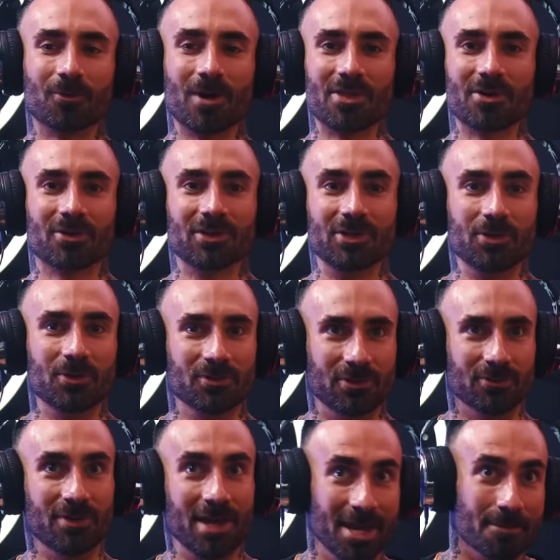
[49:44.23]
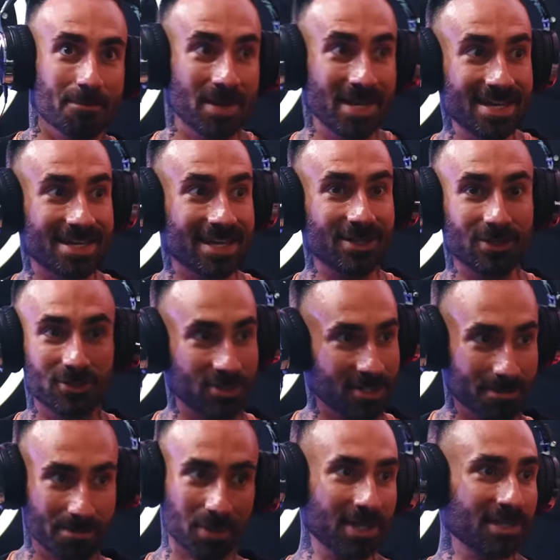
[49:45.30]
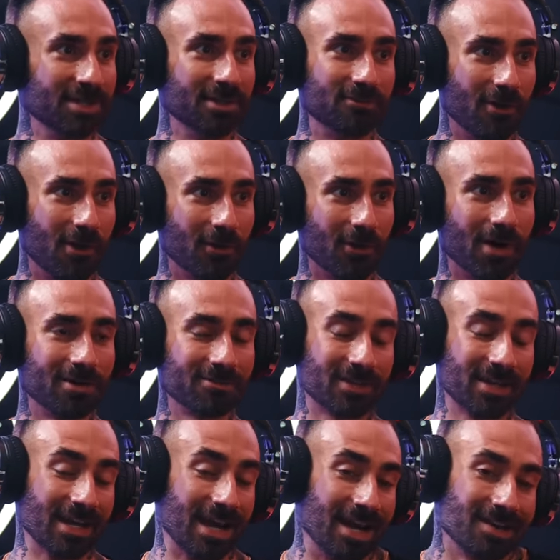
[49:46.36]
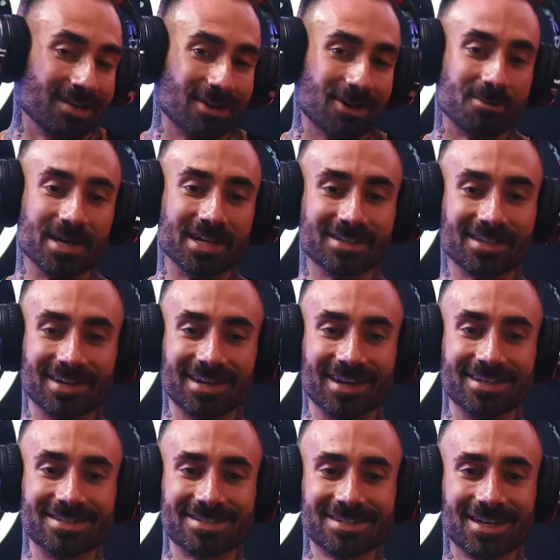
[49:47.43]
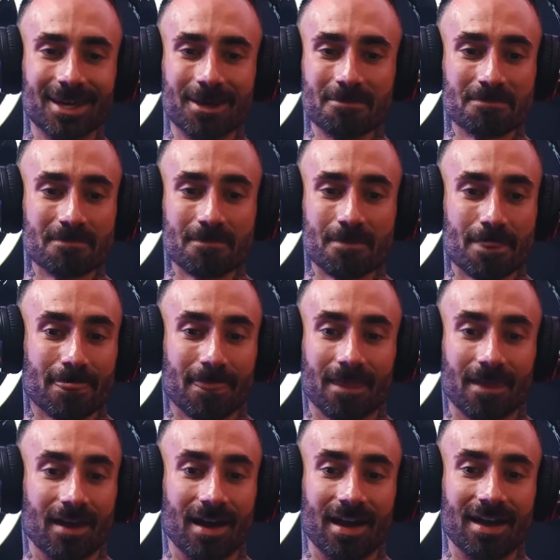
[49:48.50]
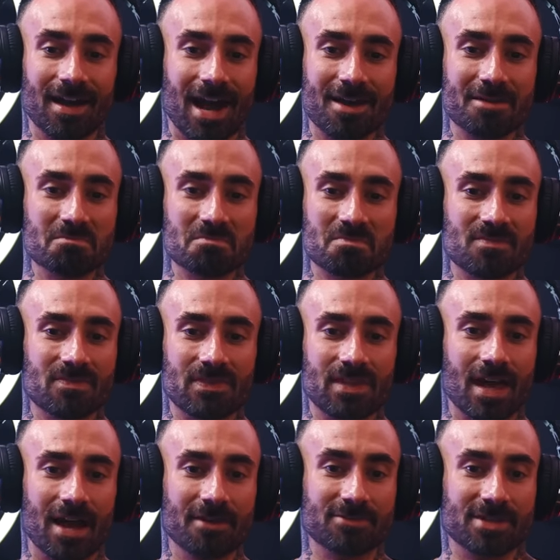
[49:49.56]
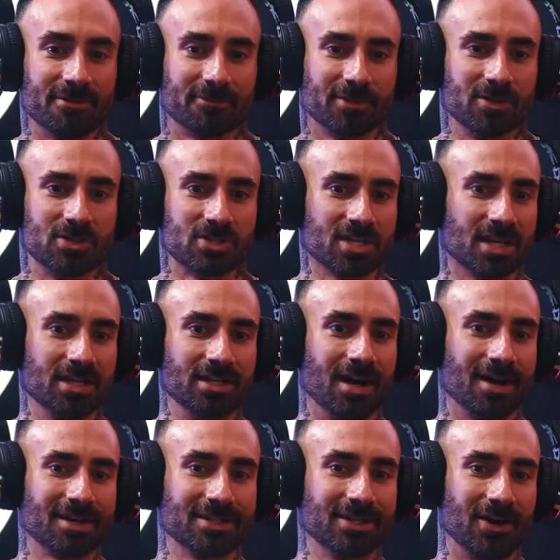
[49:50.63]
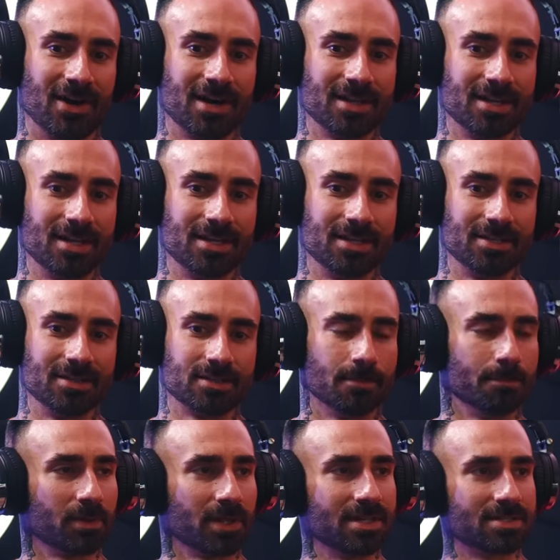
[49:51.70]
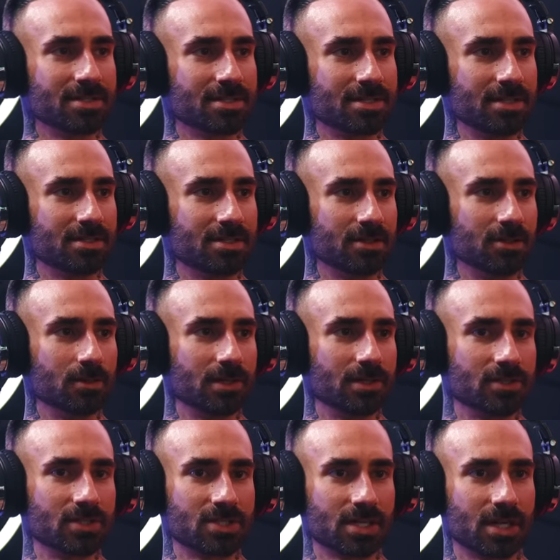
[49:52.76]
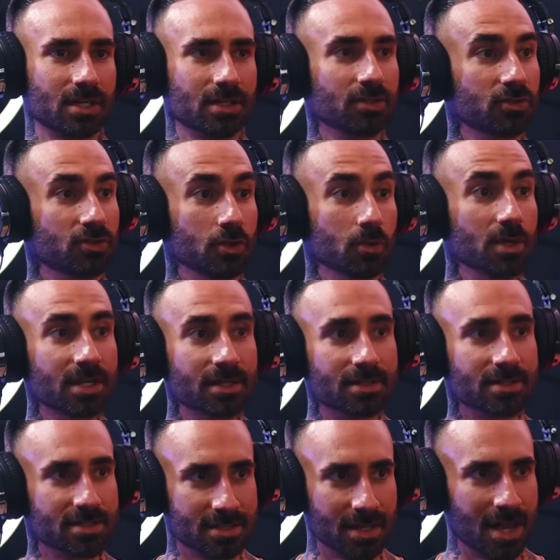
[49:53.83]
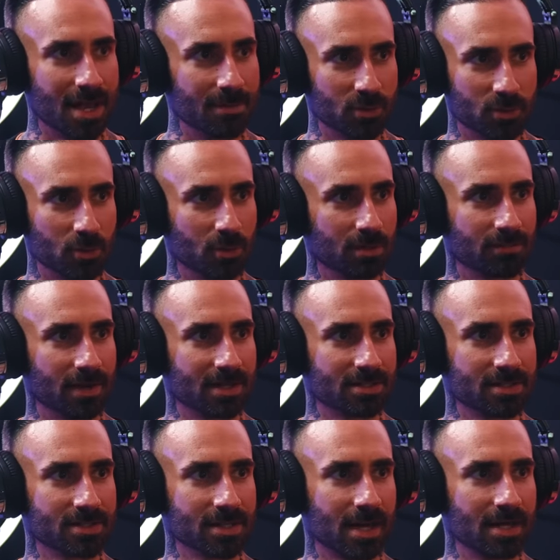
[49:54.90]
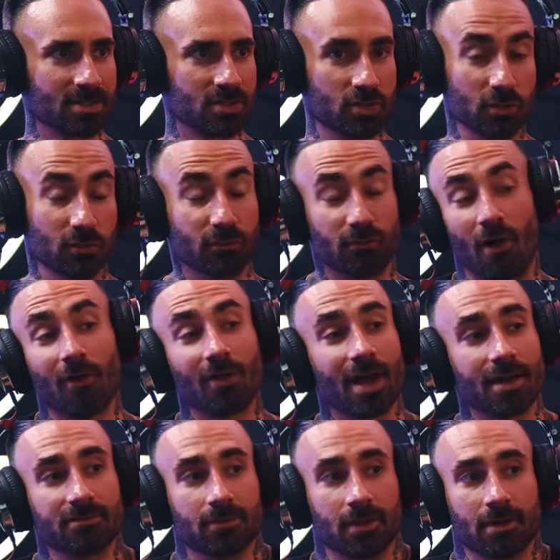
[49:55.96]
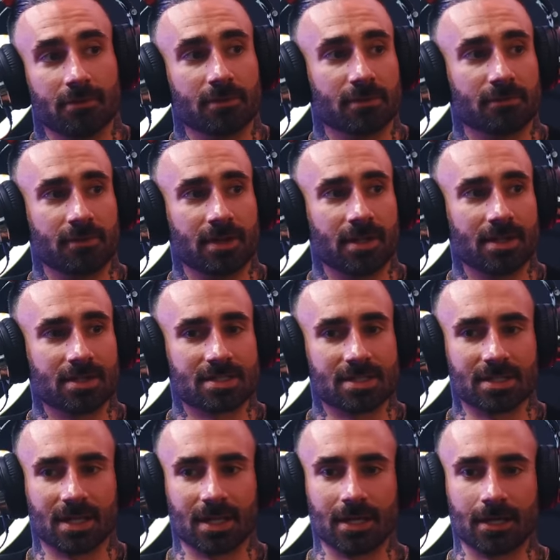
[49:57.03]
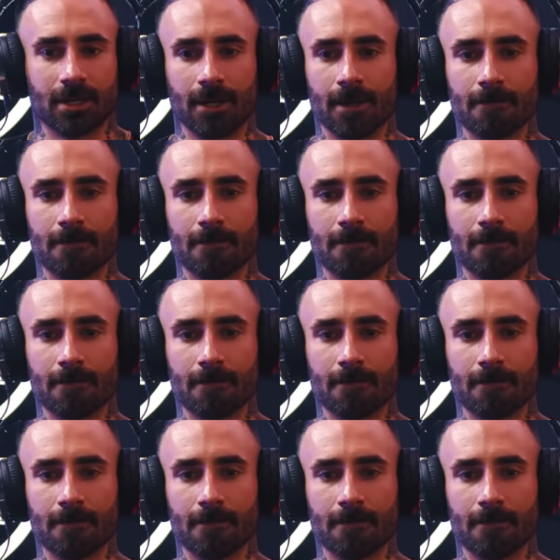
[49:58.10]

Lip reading: whether you've hit a peak and you just completely fall off. Like, I don't know, man. Like it's, I've definitely just like got caught in complacency too, where you're just like, you're doing the same sort of exercises. You fall out of love with fitness and like,